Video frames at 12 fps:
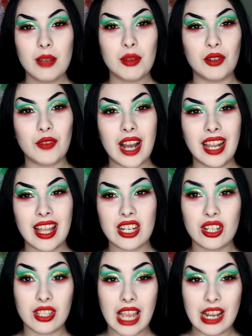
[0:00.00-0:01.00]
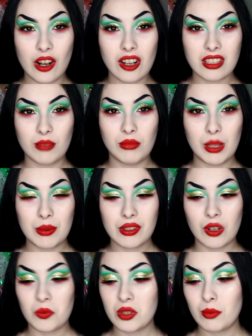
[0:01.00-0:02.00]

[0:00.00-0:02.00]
beautiful eyelashes, and awesome lip scrubs.